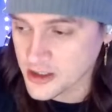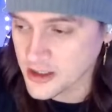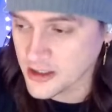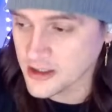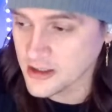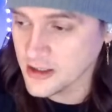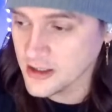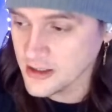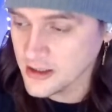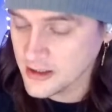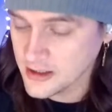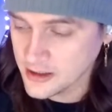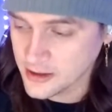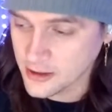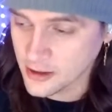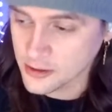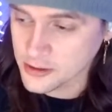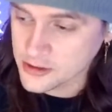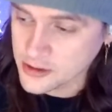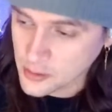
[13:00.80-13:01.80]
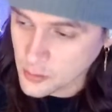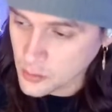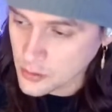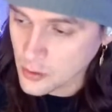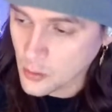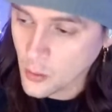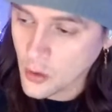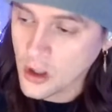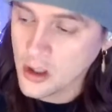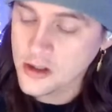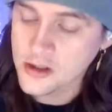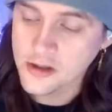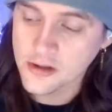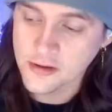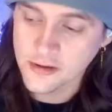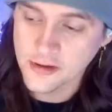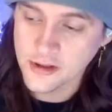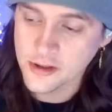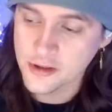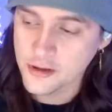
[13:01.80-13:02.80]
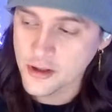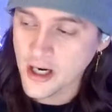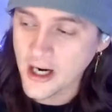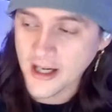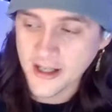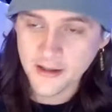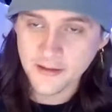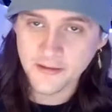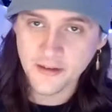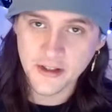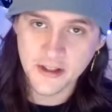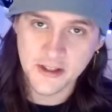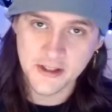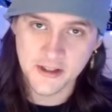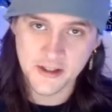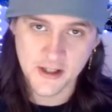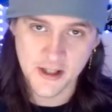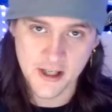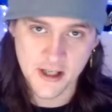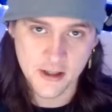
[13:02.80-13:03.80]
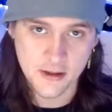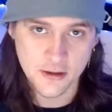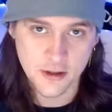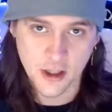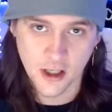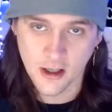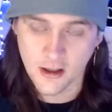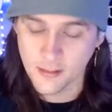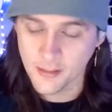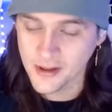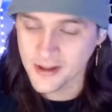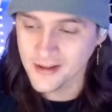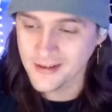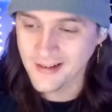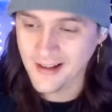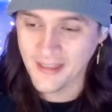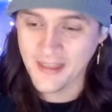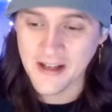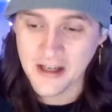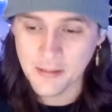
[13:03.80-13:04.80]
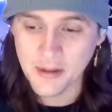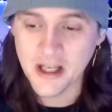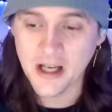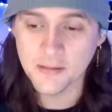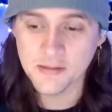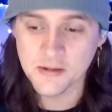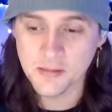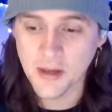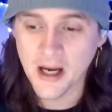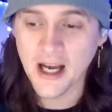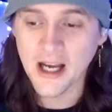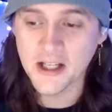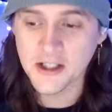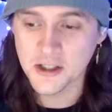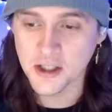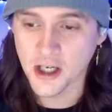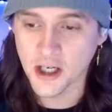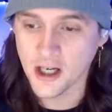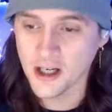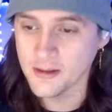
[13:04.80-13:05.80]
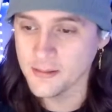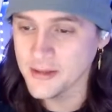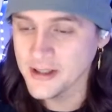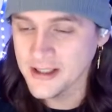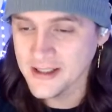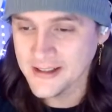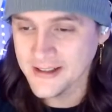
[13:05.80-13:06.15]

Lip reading: it. You know, it's like when the washer and the dryer finish their job, and then it becomes my job.